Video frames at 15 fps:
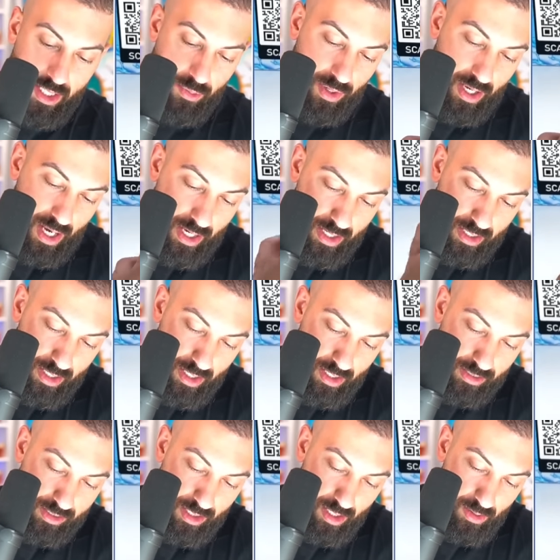that we got in
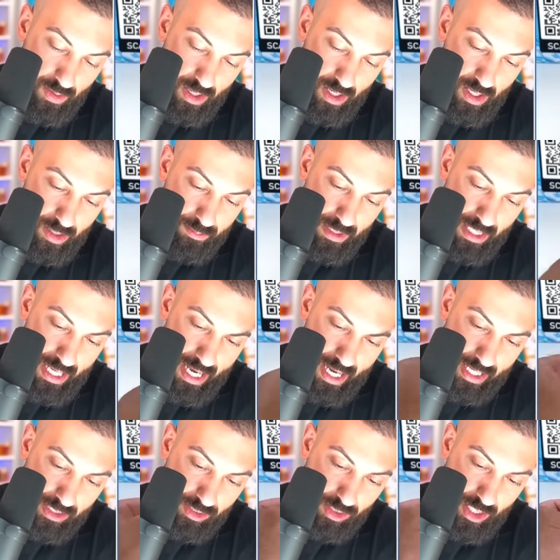here. So, um, yeah,
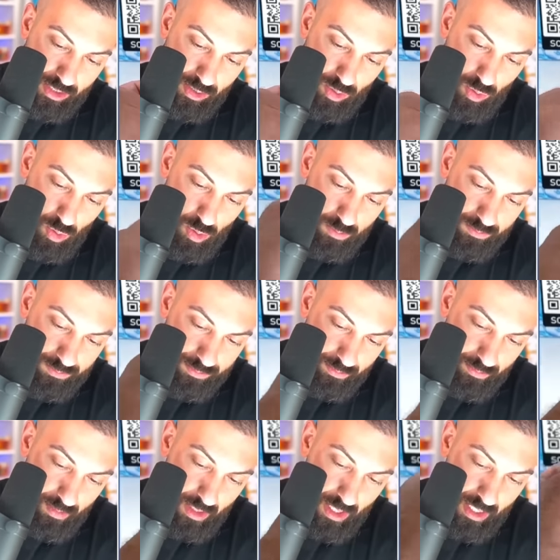it's, it's cool.
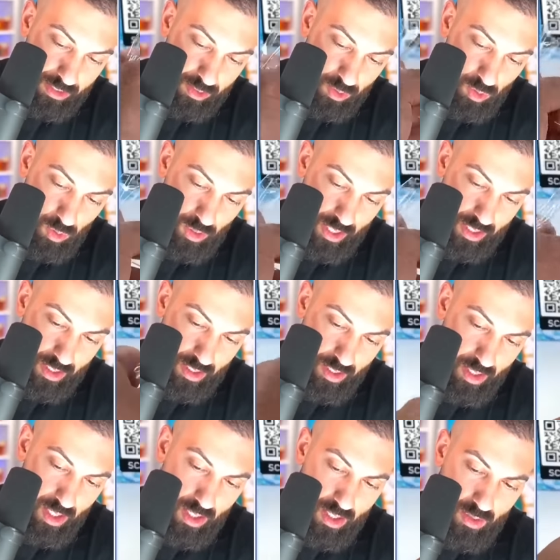It's cool, like...
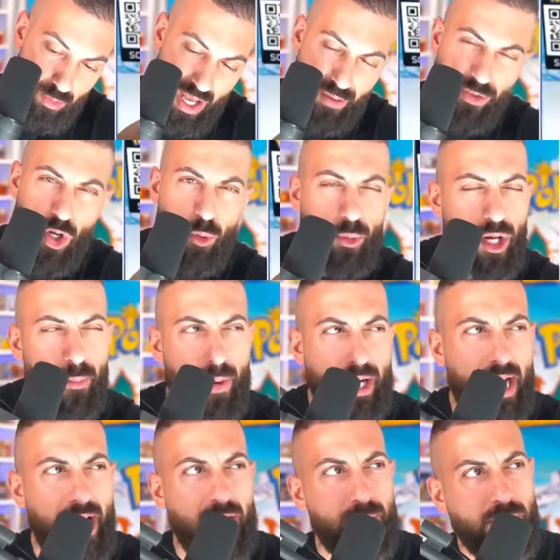We haven't opened up
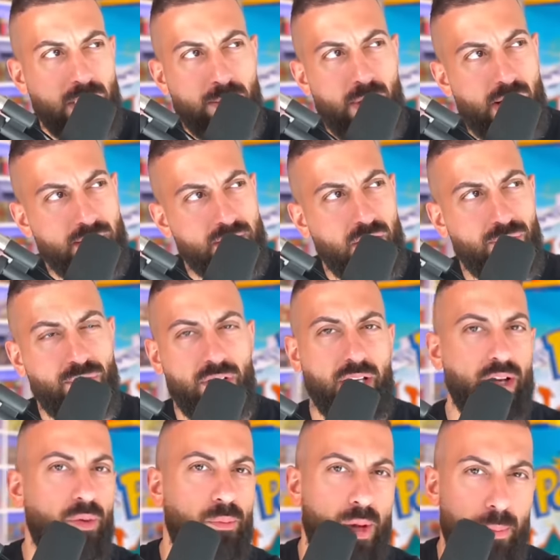Iconic Mystery Box stuff in
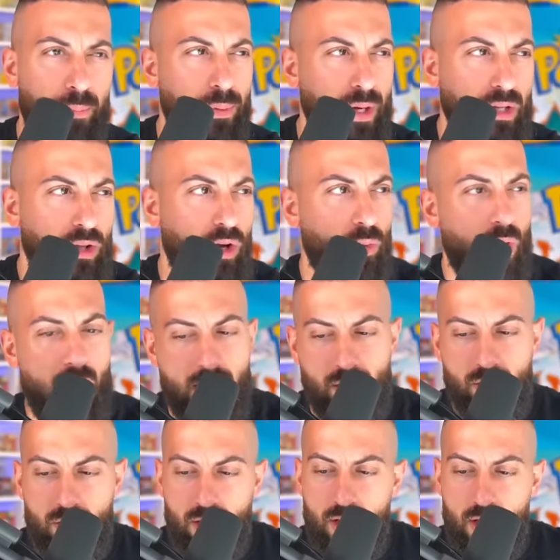like a, a pretty long
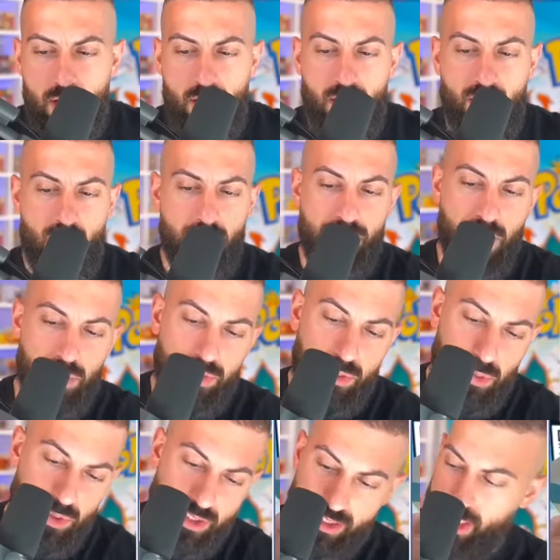while, um, so it was
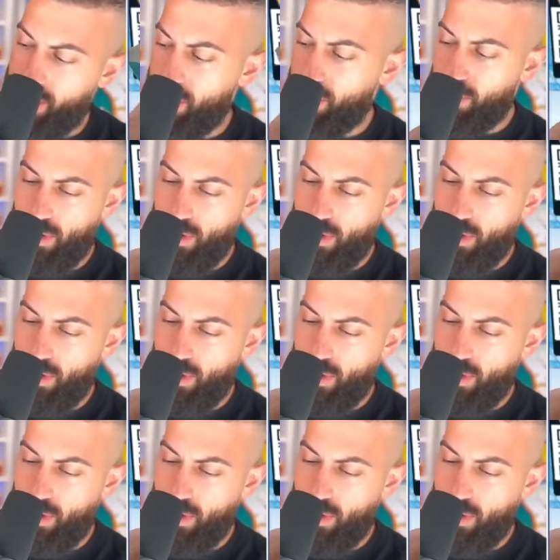cool to see a new